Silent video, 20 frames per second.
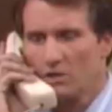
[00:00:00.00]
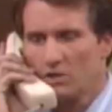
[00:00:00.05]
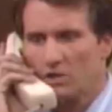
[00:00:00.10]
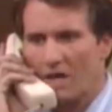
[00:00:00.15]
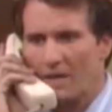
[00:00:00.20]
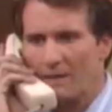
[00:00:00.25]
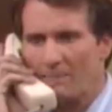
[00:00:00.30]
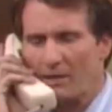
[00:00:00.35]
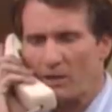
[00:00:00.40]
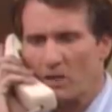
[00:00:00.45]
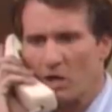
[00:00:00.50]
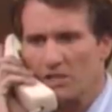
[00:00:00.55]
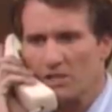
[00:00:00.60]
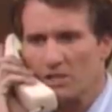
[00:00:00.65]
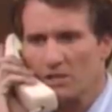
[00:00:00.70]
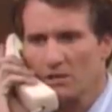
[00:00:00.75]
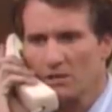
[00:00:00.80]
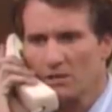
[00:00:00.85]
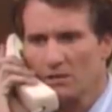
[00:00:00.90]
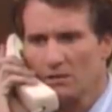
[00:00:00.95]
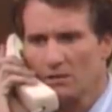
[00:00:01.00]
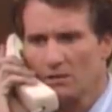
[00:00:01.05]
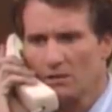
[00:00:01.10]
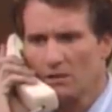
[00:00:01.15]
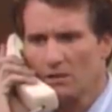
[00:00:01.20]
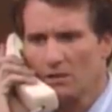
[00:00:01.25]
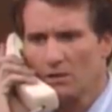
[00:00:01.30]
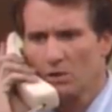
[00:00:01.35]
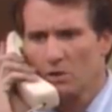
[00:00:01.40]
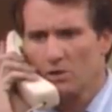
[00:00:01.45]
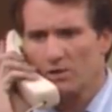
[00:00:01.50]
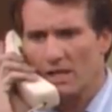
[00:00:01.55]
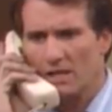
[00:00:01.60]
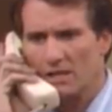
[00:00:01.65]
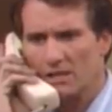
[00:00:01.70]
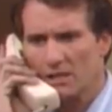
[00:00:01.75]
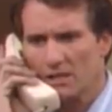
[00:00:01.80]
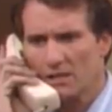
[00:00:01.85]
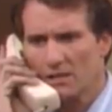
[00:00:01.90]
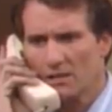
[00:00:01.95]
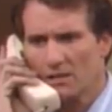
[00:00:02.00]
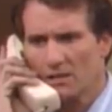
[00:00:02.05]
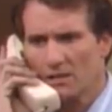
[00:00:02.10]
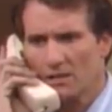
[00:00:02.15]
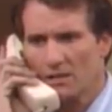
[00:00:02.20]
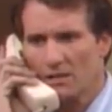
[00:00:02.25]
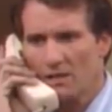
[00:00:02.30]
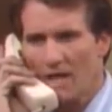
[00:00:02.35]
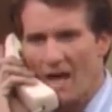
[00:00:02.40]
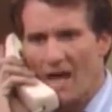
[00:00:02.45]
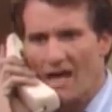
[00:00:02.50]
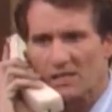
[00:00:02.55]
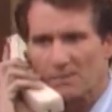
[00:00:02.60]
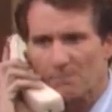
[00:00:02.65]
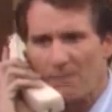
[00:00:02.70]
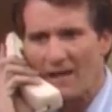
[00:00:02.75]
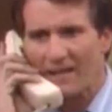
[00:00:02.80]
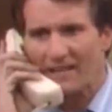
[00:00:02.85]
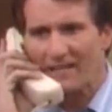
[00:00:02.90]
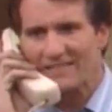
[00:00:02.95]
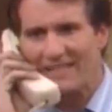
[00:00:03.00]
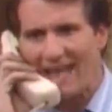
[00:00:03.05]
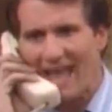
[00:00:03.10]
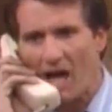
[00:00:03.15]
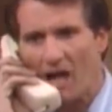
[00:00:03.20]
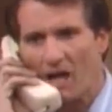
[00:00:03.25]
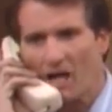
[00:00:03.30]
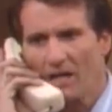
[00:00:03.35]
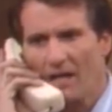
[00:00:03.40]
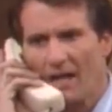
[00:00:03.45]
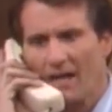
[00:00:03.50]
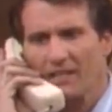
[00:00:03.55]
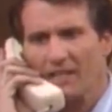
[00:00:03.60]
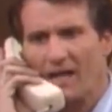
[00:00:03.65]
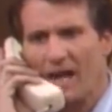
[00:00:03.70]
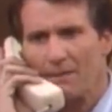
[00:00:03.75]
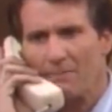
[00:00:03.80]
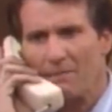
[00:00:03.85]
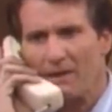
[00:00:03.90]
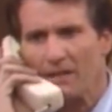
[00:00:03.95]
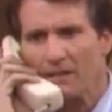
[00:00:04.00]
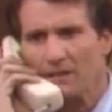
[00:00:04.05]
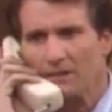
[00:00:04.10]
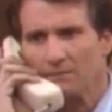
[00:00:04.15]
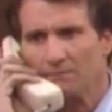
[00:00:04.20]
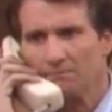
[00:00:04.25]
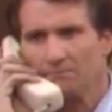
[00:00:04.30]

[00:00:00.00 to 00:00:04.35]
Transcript: Johnny B. Goods? Who's this? Hey, Spike, it's Al. Hey, you got a minute?